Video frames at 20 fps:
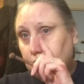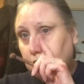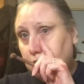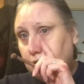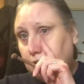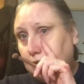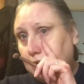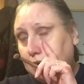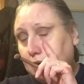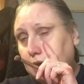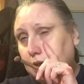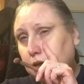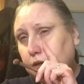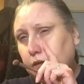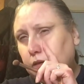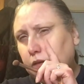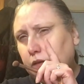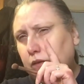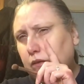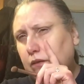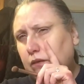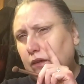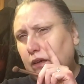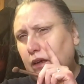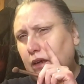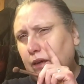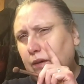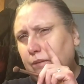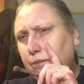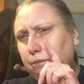and
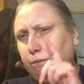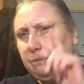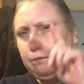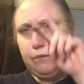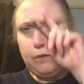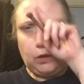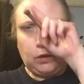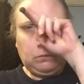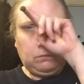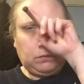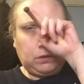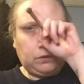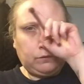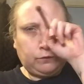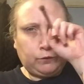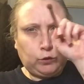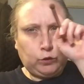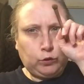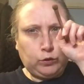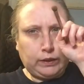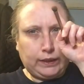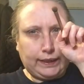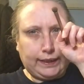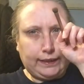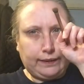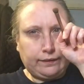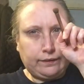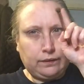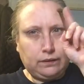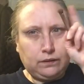on my forehead.